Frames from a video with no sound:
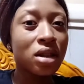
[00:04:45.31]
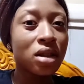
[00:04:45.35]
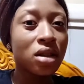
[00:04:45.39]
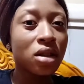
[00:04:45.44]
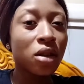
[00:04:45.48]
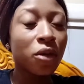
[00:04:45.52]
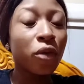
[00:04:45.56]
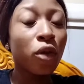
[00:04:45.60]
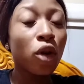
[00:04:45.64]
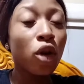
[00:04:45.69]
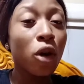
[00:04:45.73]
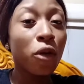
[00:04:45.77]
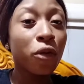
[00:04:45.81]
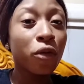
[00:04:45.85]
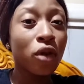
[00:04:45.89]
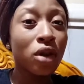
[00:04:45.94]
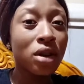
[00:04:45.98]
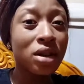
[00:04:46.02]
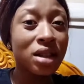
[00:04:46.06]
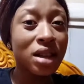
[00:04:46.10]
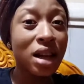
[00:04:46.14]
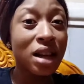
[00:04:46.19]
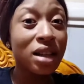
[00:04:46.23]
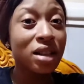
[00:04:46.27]

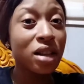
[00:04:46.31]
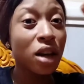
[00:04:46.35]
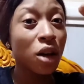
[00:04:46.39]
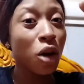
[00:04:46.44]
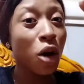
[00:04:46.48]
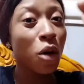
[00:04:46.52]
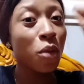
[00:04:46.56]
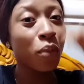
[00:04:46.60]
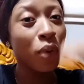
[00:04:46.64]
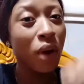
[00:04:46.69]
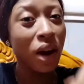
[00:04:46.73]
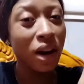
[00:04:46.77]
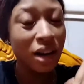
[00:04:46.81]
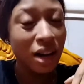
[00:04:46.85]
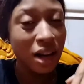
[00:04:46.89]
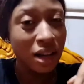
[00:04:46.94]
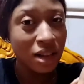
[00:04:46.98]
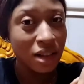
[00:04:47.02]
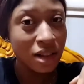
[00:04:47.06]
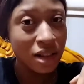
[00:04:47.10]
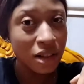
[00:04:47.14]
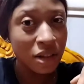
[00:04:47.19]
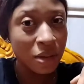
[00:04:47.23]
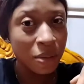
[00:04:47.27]
and second
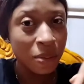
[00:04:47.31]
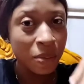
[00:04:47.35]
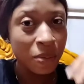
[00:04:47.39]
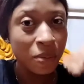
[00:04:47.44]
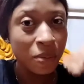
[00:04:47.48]
pregnancy,